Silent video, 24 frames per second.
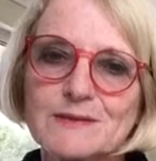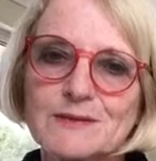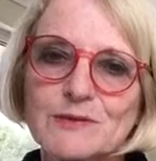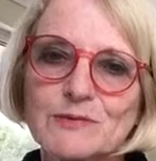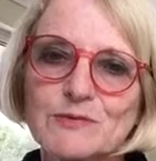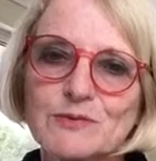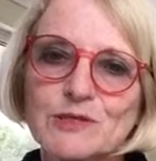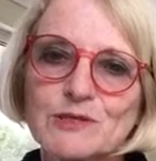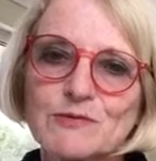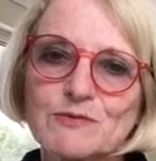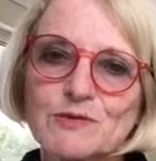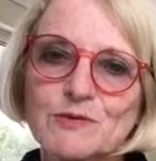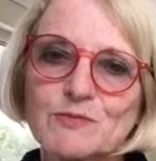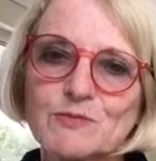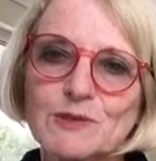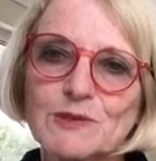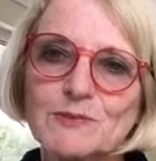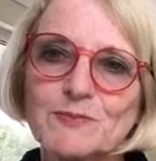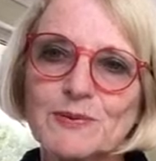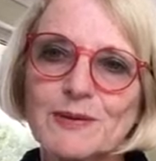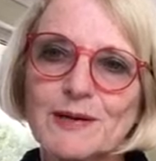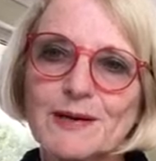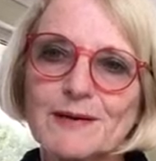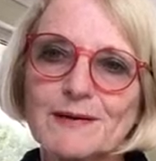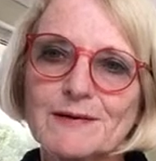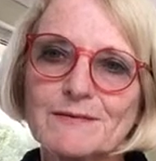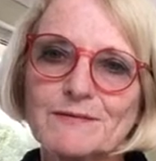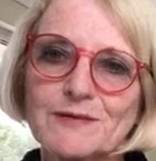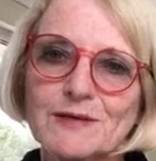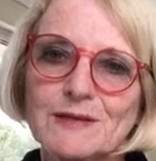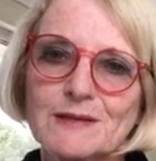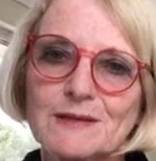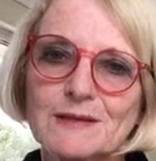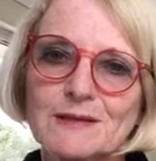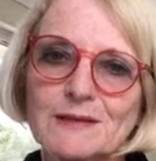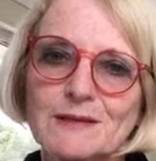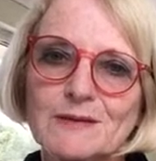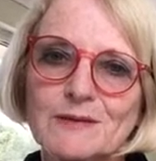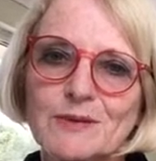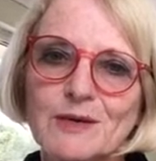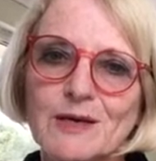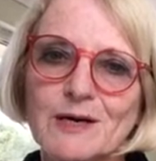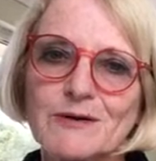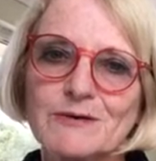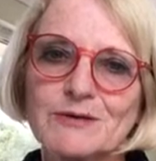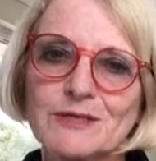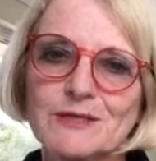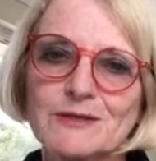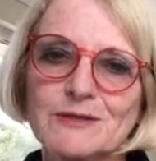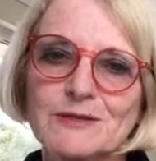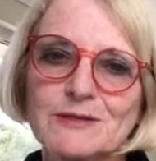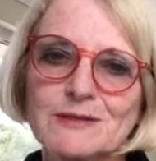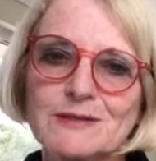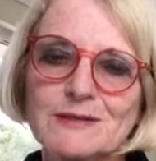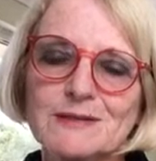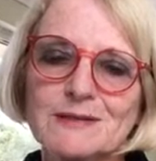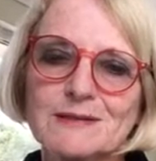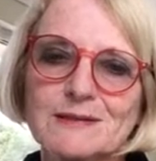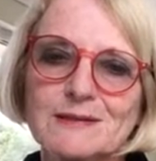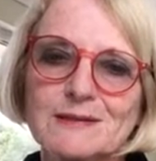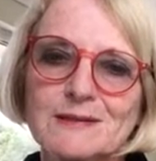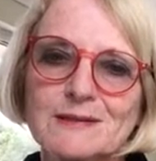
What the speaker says: which would be part of any inquiry unit.